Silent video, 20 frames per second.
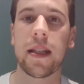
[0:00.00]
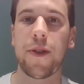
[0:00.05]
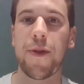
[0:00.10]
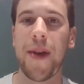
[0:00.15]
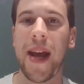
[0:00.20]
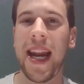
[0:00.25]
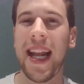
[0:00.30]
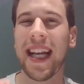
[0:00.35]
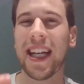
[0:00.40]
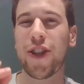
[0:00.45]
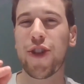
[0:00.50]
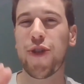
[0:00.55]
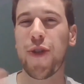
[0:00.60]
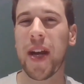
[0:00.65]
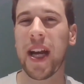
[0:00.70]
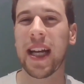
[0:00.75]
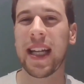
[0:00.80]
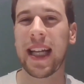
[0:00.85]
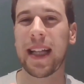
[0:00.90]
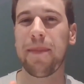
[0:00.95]
creating a
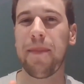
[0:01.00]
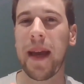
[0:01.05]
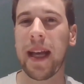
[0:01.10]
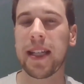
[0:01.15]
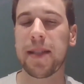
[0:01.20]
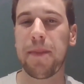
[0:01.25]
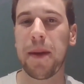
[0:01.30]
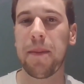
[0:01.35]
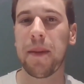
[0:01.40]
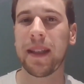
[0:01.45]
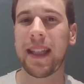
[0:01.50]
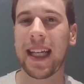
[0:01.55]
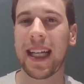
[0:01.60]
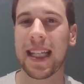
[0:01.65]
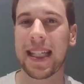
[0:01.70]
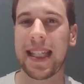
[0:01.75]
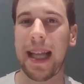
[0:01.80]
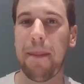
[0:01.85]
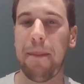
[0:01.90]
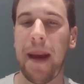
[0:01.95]
trigger that makes people take
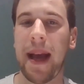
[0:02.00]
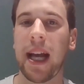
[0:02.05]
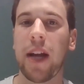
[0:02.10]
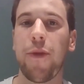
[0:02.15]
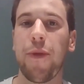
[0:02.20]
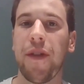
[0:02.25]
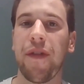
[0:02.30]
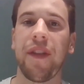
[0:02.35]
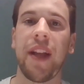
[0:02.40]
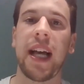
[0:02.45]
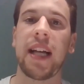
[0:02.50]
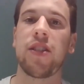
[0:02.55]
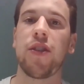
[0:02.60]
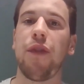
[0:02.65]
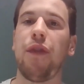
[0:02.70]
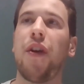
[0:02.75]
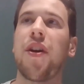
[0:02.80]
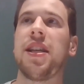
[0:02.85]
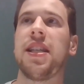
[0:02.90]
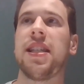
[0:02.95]
a step back and reflect.
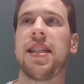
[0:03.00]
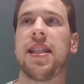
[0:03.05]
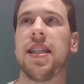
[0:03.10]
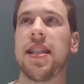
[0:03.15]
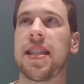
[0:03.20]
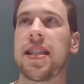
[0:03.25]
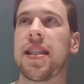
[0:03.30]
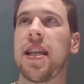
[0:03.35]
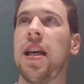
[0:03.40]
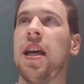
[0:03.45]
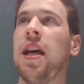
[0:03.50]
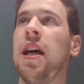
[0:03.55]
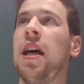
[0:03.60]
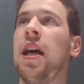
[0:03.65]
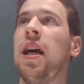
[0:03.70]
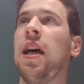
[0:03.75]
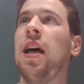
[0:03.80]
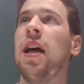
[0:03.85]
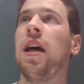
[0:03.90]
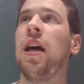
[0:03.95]
So, for instance,
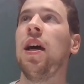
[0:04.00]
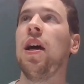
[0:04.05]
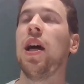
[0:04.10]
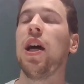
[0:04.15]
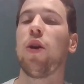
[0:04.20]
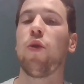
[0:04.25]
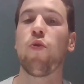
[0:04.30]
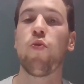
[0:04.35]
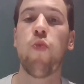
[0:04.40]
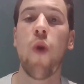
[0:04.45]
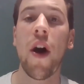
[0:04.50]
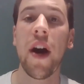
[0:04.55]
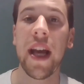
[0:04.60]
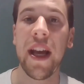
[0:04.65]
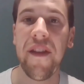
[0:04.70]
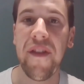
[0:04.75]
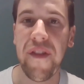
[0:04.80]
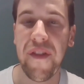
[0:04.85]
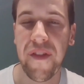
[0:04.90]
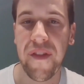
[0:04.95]
what
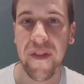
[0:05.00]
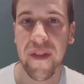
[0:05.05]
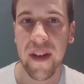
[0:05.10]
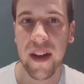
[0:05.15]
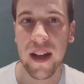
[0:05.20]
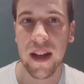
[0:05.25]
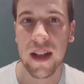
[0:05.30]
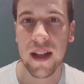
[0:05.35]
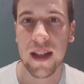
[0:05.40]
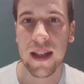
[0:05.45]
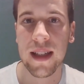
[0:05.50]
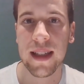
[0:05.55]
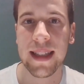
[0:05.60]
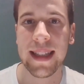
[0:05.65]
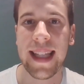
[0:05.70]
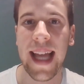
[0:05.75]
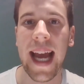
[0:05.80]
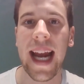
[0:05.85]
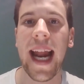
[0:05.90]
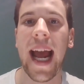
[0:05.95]
if
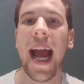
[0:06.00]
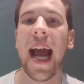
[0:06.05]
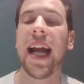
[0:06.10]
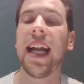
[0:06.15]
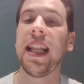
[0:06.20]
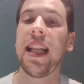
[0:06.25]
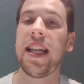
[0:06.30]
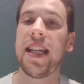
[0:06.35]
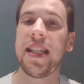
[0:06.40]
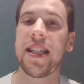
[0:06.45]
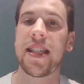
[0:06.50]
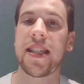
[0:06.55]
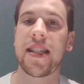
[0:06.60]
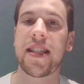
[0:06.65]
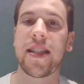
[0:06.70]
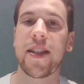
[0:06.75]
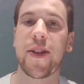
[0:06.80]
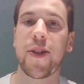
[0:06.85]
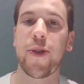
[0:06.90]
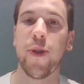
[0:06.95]
data
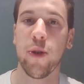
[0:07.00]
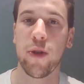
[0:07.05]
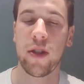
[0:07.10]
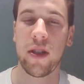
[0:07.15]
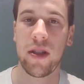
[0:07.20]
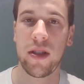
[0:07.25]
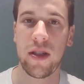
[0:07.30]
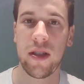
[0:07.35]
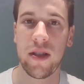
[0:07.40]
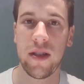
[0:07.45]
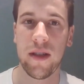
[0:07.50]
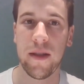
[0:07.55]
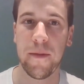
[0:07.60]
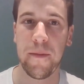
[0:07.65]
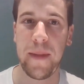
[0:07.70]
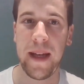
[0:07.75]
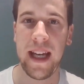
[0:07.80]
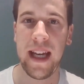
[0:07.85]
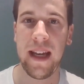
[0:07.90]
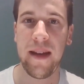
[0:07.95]
analysts could
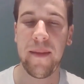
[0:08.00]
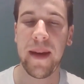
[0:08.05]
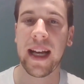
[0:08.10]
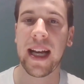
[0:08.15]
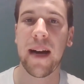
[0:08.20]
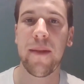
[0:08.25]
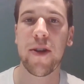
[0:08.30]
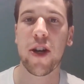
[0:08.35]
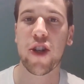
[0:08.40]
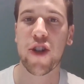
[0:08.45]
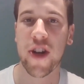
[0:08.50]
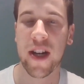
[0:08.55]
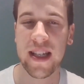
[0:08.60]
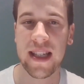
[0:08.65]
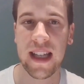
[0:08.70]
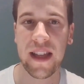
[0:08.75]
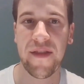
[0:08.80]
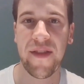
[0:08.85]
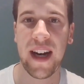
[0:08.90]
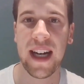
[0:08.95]
become your
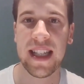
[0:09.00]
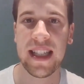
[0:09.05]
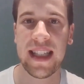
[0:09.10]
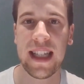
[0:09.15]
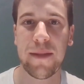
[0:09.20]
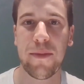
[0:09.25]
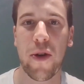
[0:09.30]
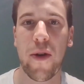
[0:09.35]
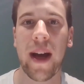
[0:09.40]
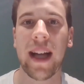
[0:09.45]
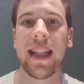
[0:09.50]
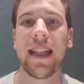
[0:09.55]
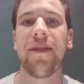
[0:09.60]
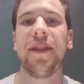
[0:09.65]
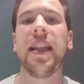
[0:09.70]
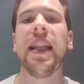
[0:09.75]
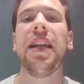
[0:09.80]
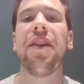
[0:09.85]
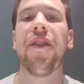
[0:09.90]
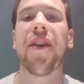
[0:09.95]
trusted advisor that
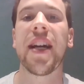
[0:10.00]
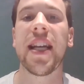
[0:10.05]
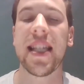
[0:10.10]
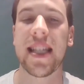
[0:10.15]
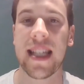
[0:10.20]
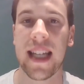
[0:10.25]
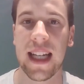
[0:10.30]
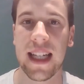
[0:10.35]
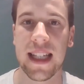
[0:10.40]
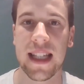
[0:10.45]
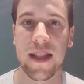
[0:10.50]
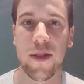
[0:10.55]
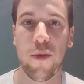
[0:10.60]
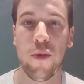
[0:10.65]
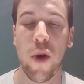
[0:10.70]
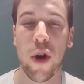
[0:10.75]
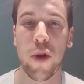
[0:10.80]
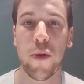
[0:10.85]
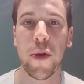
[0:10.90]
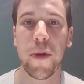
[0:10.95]
proactively deliver insights?
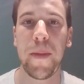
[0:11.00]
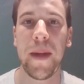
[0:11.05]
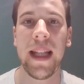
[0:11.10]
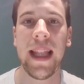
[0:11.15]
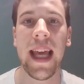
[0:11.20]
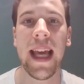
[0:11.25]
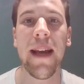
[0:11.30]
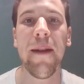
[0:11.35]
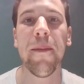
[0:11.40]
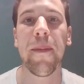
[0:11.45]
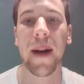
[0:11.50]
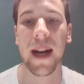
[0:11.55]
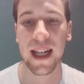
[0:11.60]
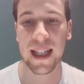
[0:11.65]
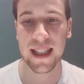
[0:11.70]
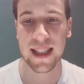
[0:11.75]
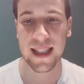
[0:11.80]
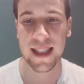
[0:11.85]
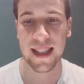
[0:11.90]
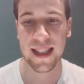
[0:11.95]
What would be the
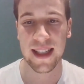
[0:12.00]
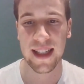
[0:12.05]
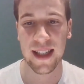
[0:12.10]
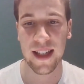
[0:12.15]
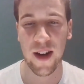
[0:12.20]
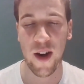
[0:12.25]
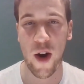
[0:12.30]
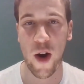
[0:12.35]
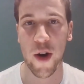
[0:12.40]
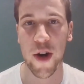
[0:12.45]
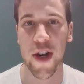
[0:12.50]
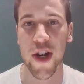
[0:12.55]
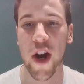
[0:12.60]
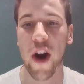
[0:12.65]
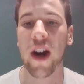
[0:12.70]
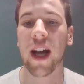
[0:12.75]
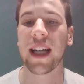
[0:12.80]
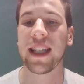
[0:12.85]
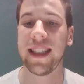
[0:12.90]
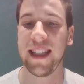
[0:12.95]
impact on
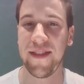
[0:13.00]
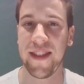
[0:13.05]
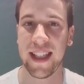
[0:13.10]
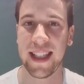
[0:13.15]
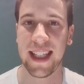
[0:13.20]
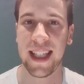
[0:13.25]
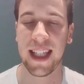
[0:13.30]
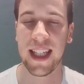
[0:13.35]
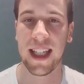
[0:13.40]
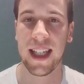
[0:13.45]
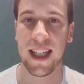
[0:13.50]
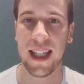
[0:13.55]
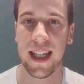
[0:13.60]
your activity?